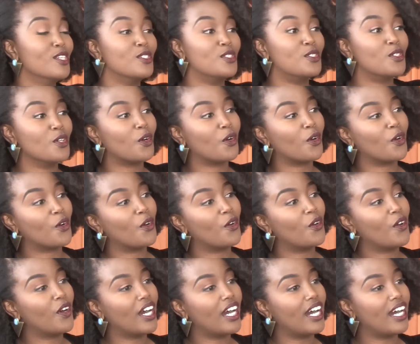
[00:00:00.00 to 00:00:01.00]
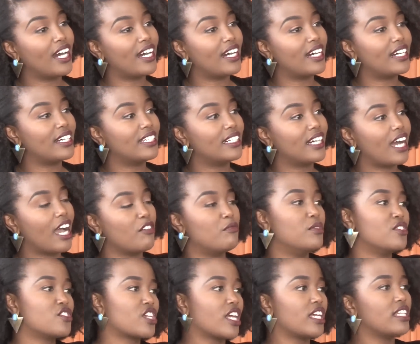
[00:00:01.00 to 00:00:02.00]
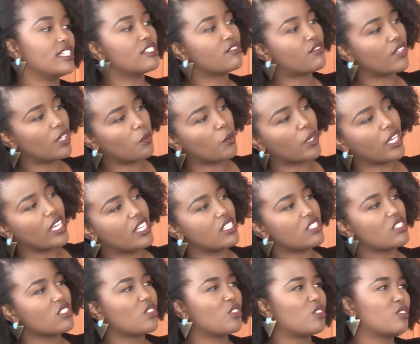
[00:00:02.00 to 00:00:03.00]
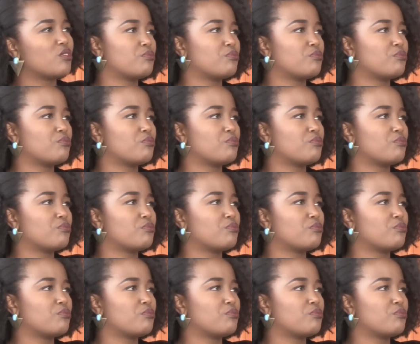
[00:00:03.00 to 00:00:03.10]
So I've been trying different ways,